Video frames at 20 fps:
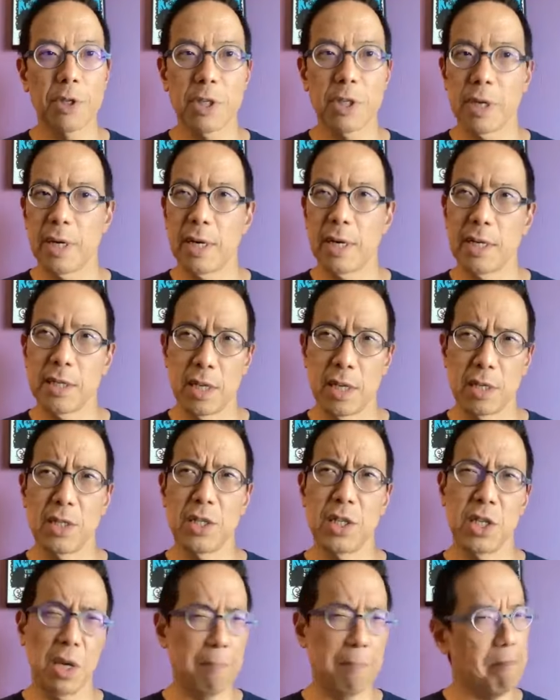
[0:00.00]
presented as a
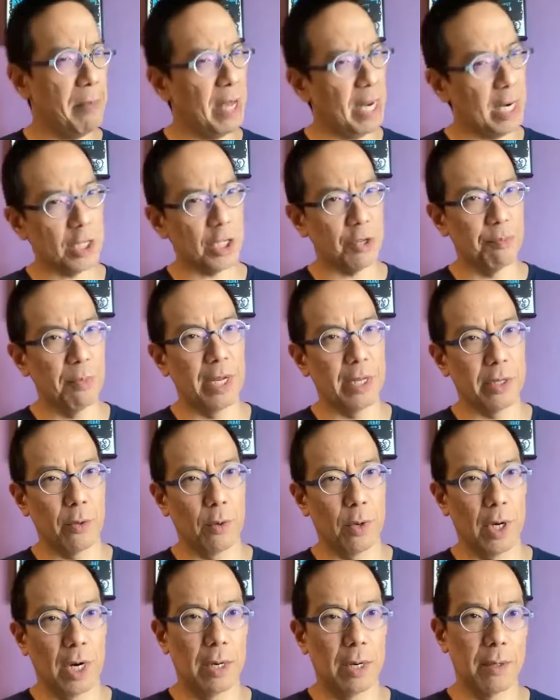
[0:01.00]
diminishment
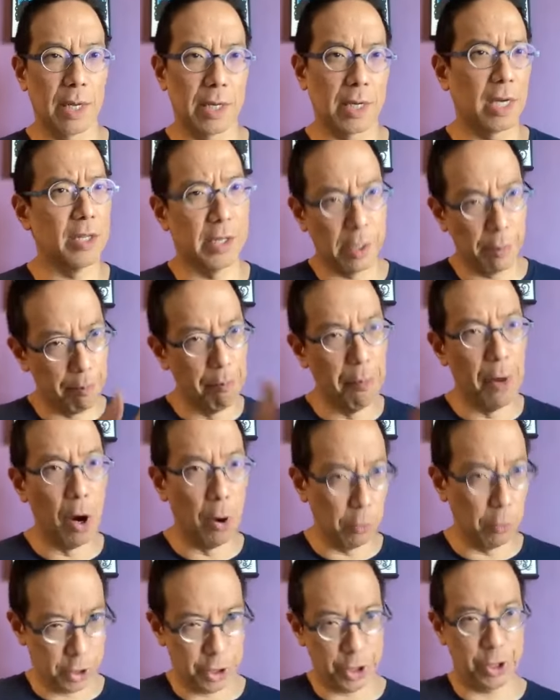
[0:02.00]
or like a
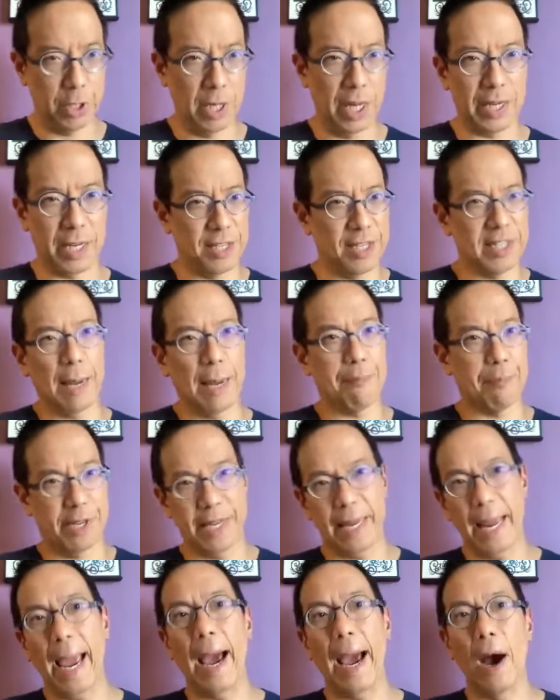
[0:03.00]
demote, like a step
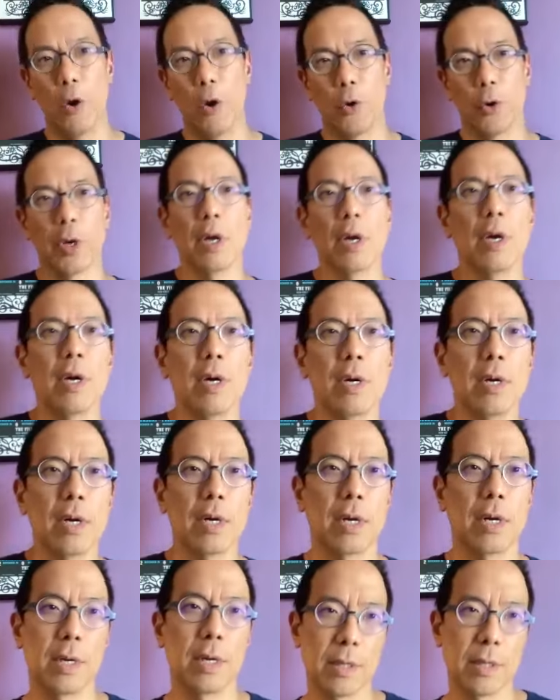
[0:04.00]
down.
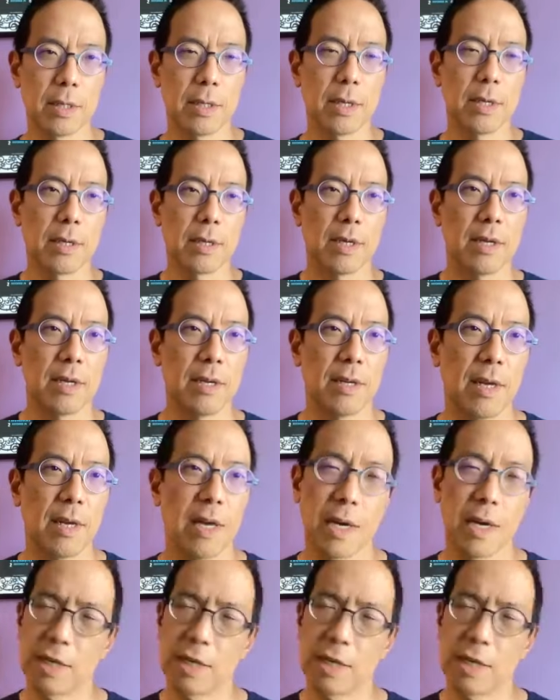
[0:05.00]
And